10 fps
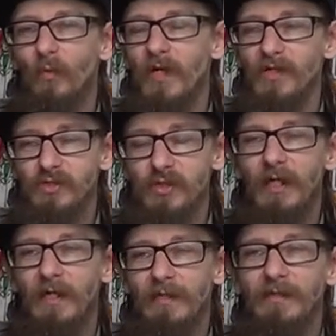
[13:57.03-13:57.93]
which
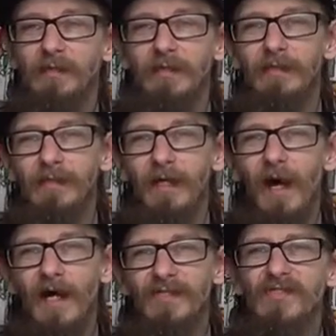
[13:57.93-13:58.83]

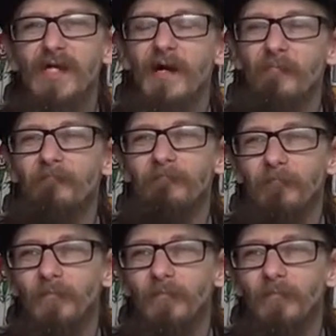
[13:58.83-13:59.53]
adds that